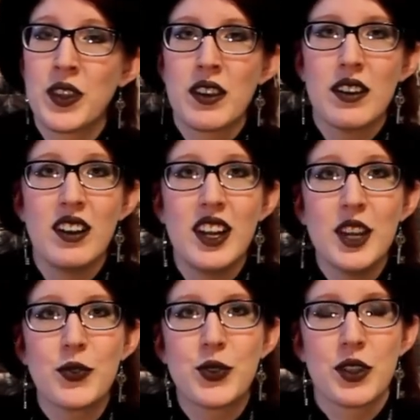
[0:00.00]

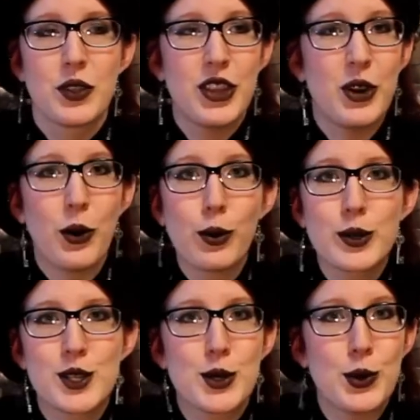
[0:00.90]
lived the old
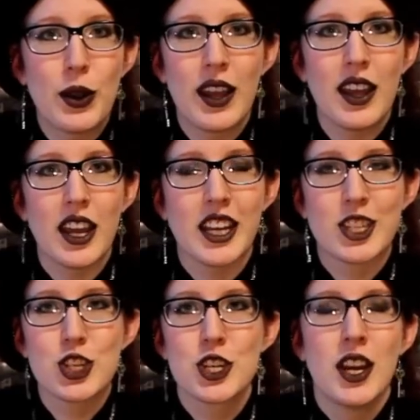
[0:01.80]
school
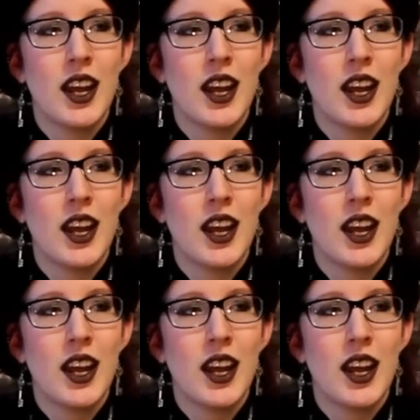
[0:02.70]
age,